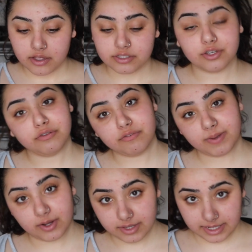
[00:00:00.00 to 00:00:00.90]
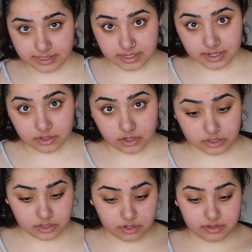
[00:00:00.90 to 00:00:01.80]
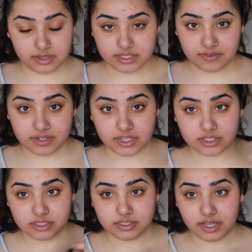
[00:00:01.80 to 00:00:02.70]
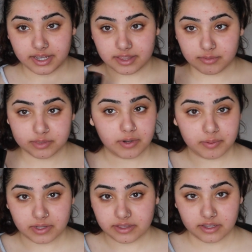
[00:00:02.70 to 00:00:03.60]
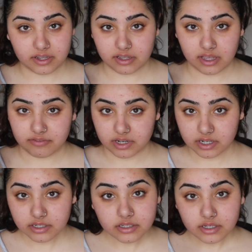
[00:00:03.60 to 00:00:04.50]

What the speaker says: So if you've been on the internet long, you know that this foundation's like the most popular thing ever.